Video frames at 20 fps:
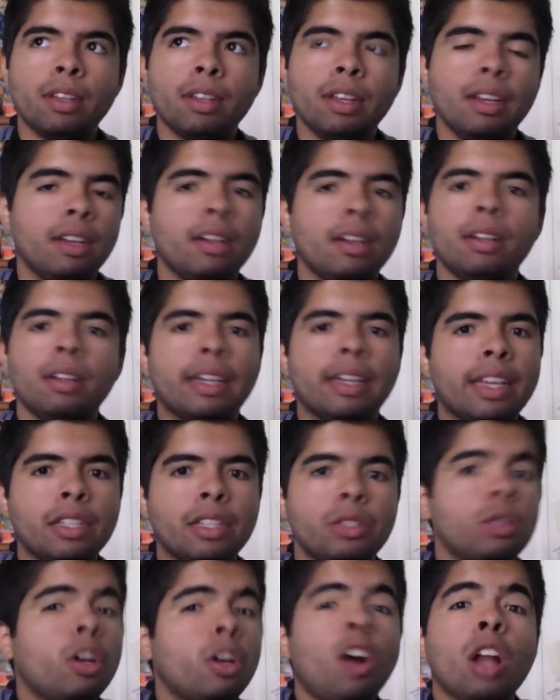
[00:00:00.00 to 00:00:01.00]
I
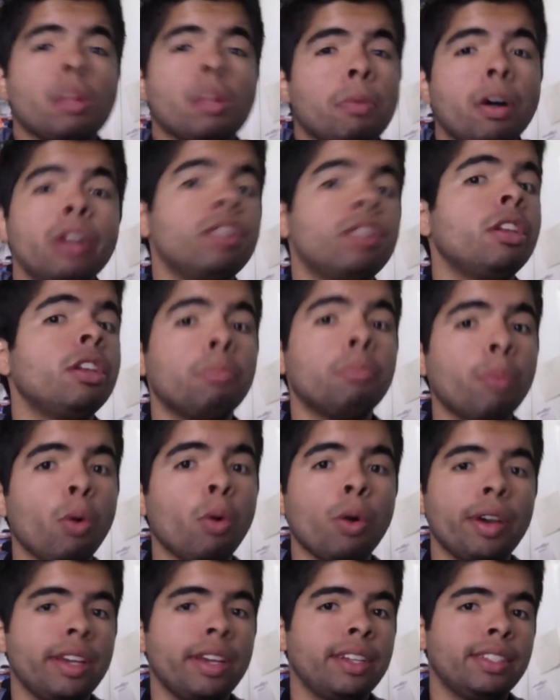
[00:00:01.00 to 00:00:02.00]
guess you could call him Onion Boy in a